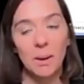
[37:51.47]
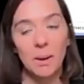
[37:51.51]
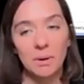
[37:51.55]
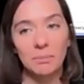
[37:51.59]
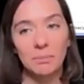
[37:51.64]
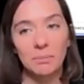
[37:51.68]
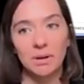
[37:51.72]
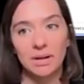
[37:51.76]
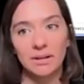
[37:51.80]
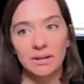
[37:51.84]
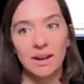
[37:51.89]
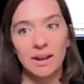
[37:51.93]
up
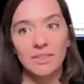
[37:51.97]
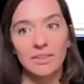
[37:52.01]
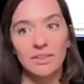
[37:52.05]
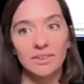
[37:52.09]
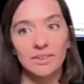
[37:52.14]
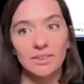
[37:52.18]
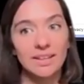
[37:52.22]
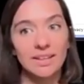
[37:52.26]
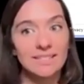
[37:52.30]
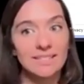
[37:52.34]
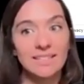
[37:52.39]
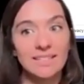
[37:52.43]
on another
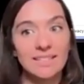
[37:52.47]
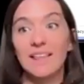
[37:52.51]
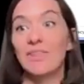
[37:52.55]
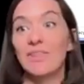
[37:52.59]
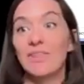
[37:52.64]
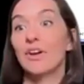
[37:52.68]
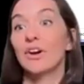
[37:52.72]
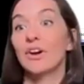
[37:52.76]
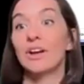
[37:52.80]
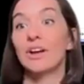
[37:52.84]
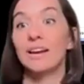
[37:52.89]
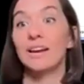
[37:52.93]
list and
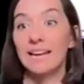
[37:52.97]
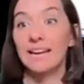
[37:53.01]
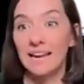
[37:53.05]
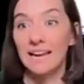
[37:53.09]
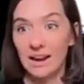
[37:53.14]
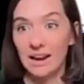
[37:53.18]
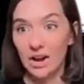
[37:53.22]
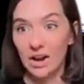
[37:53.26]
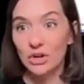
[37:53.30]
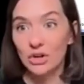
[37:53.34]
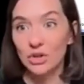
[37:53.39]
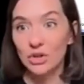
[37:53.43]
they're going to get
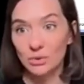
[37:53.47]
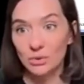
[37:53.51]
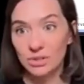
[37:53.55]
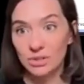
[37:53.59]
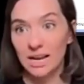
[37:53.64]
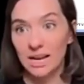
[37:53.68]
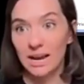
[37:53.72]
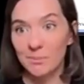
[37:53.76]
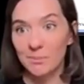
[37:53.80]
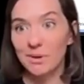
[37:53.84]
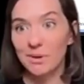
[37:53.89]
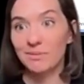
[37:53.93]
a new
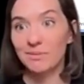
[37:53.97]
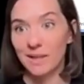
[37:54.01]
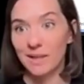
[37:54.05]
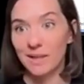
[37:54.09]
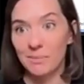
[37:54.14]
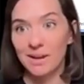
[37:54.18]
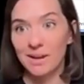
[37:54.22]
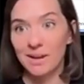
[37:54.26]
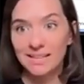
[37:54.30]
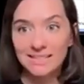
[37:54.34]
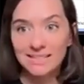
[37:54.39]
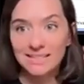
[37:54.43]
stamp, if that
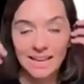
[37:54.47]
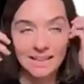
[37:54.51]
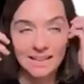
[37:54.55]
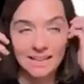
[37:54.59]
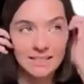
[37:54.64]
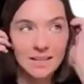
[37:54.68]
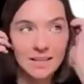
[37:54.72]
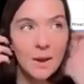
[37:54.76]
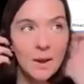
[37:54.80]
makes sense.